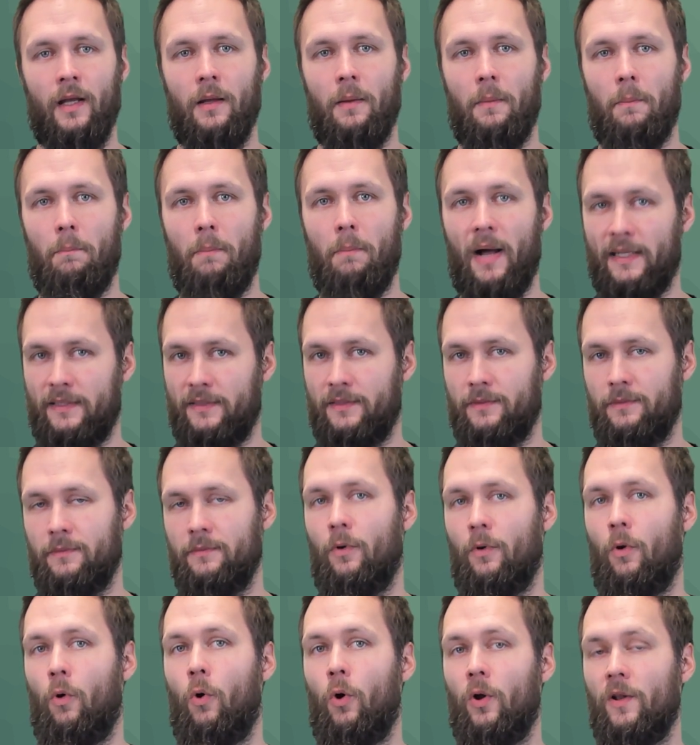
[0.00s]

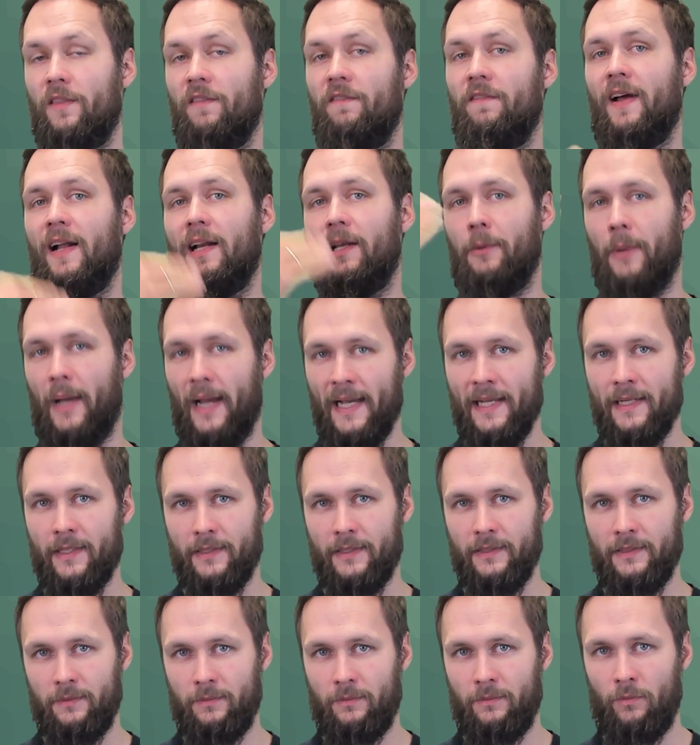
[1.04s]
But all the value
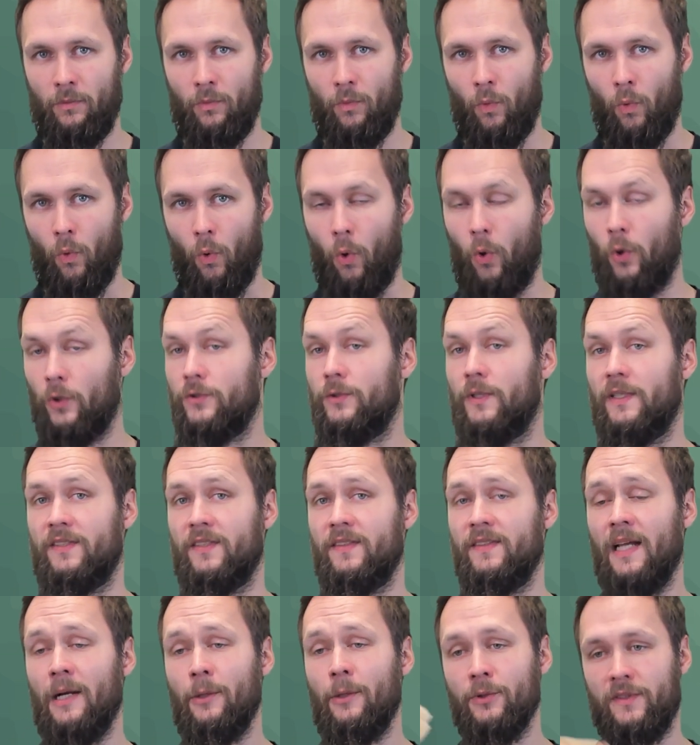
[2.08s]
added also has a
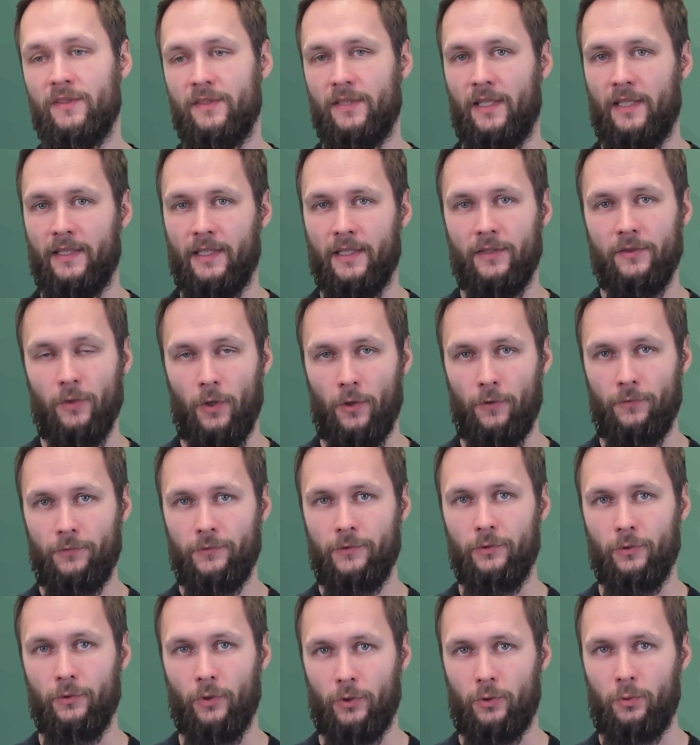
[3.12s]
downside that is
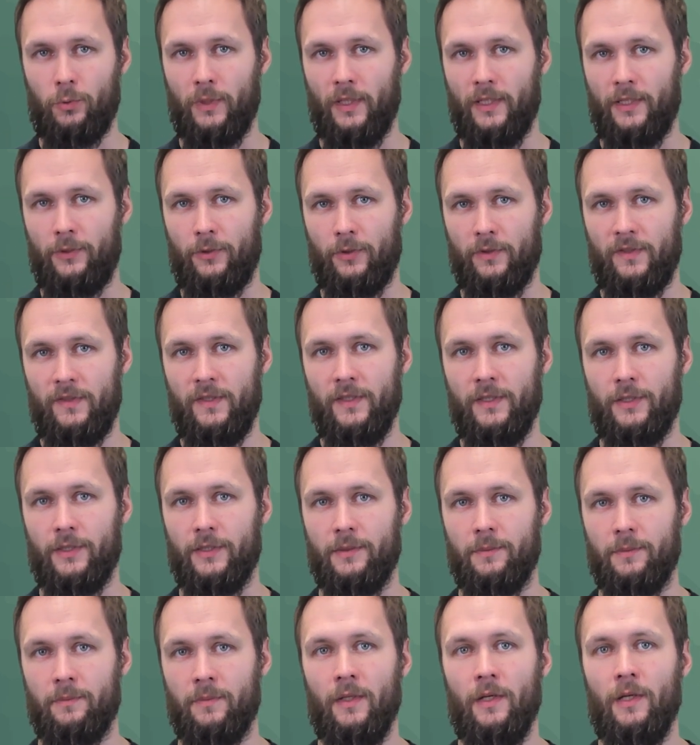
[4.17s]
often not really
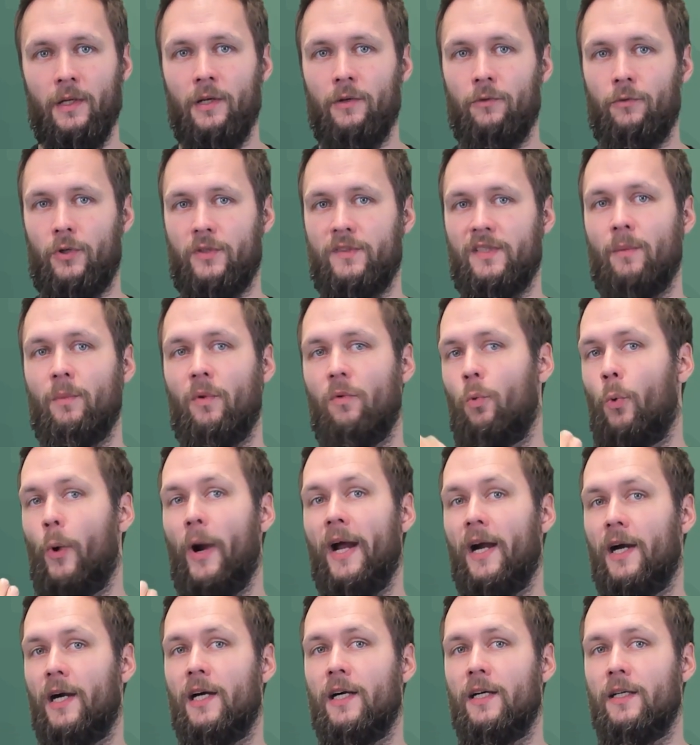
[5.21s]
considered. For example,
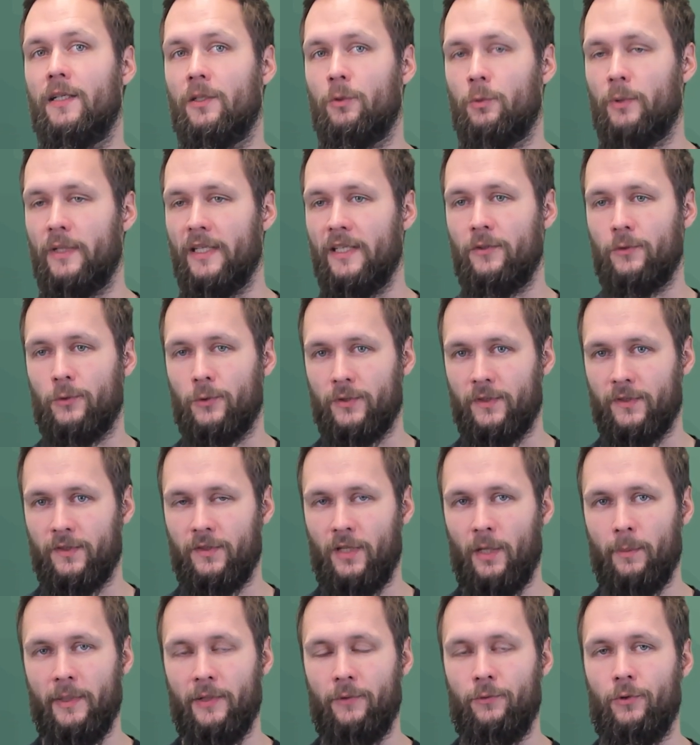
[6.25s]
where are the resources
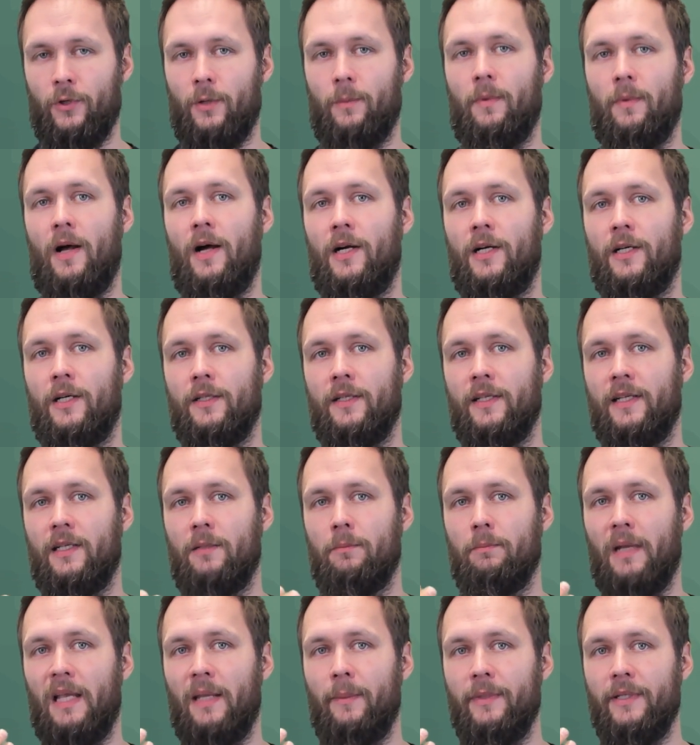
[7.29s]
coming from? Are there
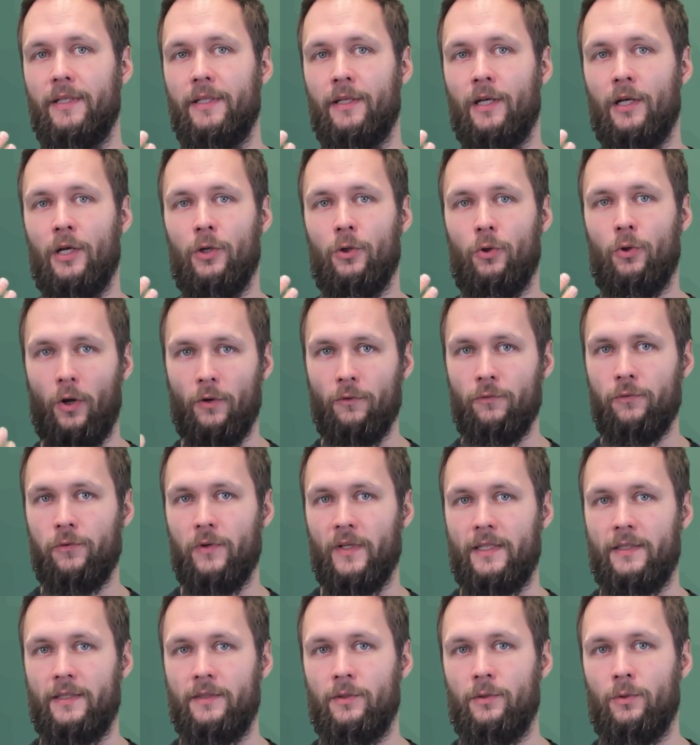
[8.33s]
maybe
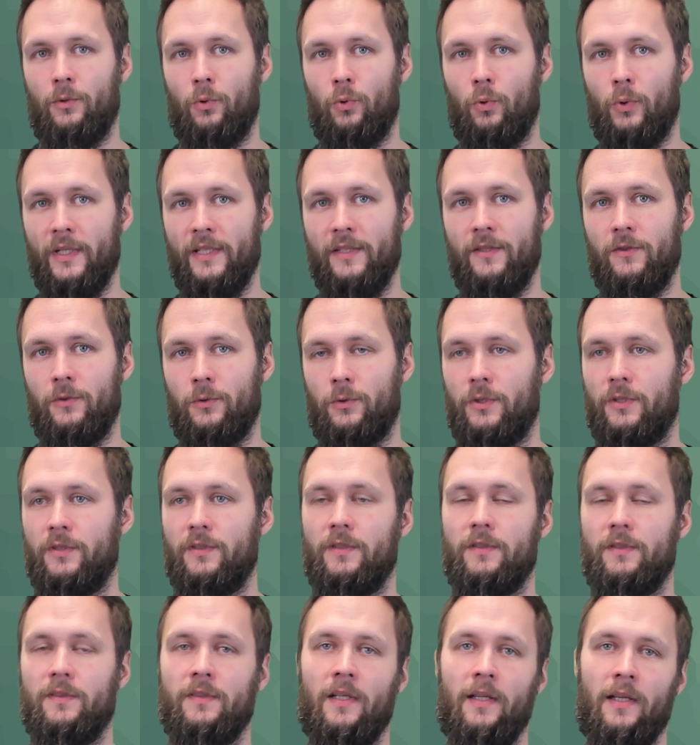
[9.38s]
conflict
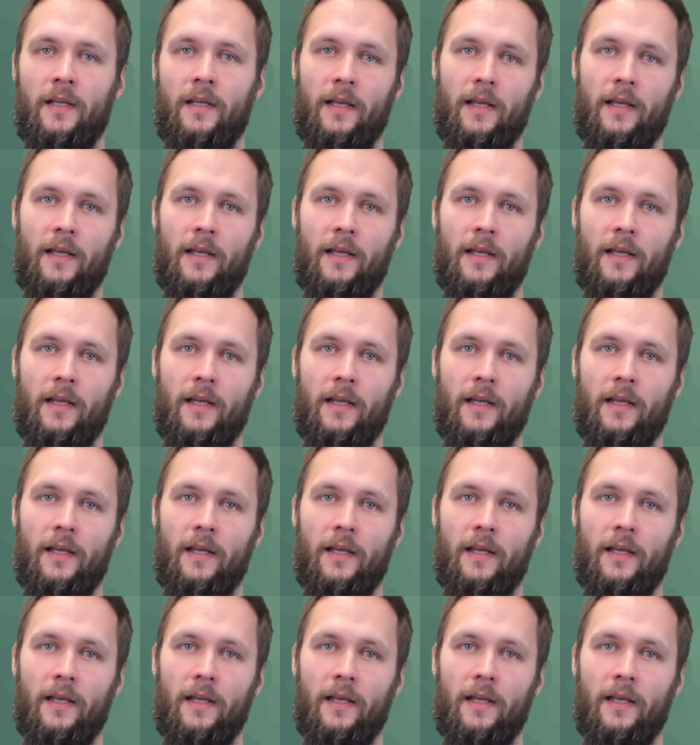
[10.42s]
resources?